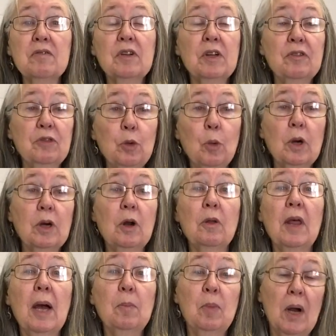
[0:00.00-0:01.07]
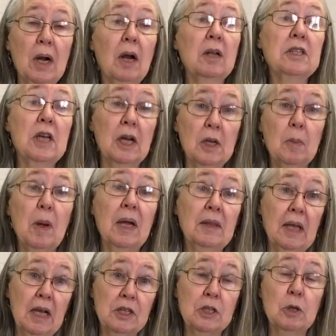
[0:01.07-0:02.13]
and if you want to know that brand, I'll tell you about
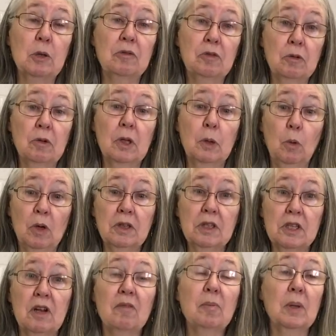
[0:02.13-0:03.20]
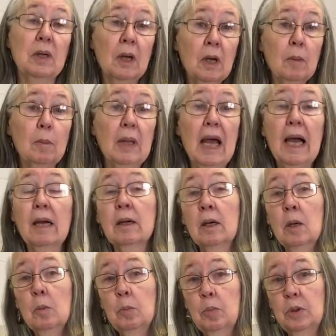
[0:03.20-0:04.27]
that too if you really want the stuff. But black,
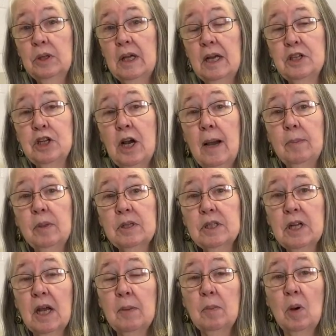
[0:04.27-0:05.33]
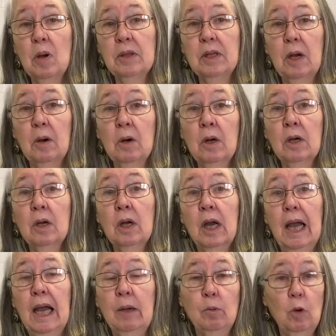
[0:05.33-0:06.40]
put that Chaplain tape on there,
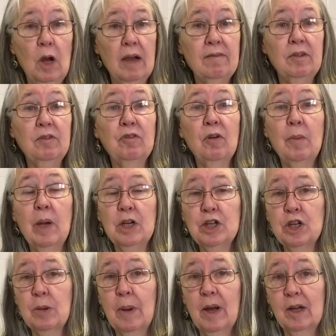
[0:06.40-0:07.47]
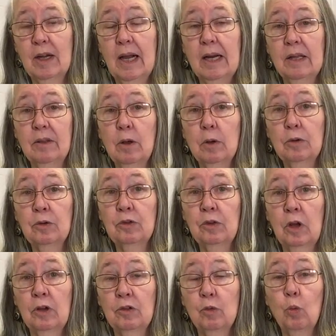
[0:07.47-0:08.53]
and we'll have information about getting those
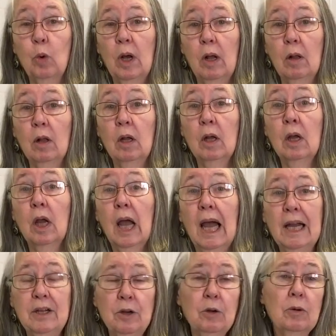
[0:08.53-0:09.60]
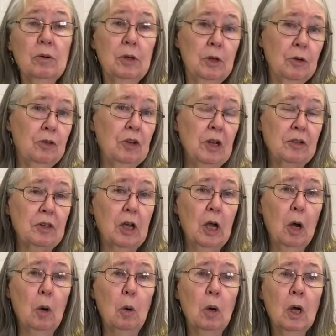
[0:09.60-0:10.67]
as well. And you're set to
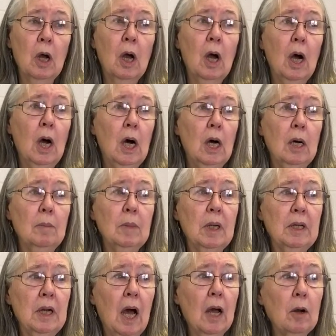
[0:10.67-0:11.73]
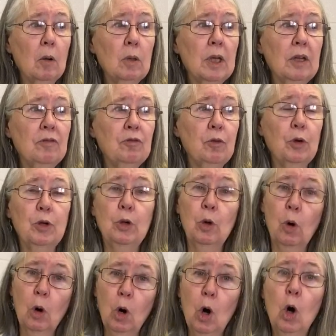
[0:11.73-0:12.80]
go. Not only for
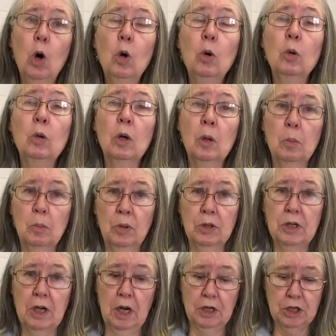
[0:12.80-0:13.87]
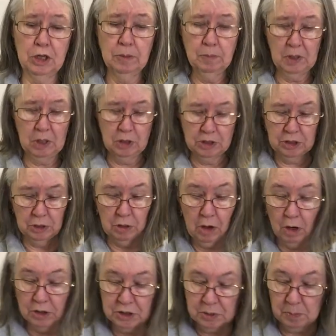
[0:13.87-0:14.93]
your own protection, because there
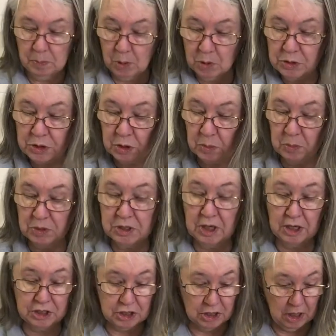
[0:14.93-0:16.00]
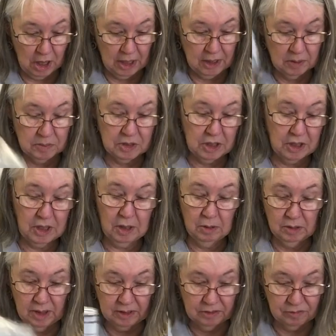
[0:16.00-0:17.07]
are some personal protection items in here,
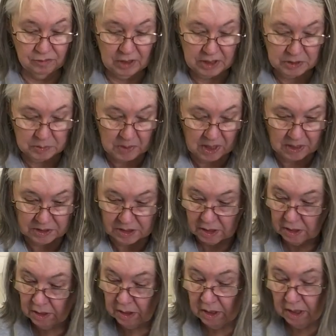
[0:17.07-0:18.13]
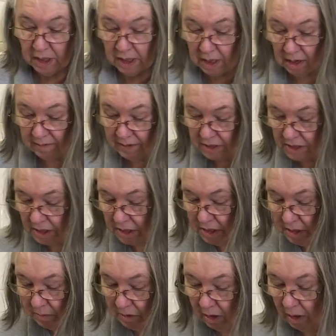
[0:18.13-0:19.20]
like the face mask, and obviously
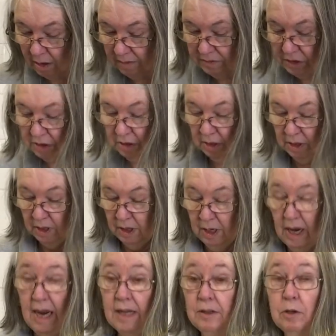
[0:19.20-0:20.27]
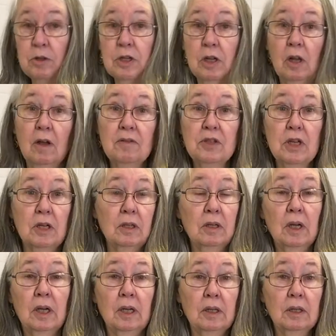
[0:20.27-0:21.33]
some gloves. And there's gloves
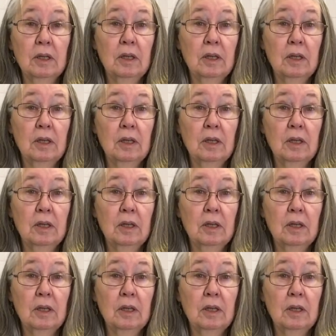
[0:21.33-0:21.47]
in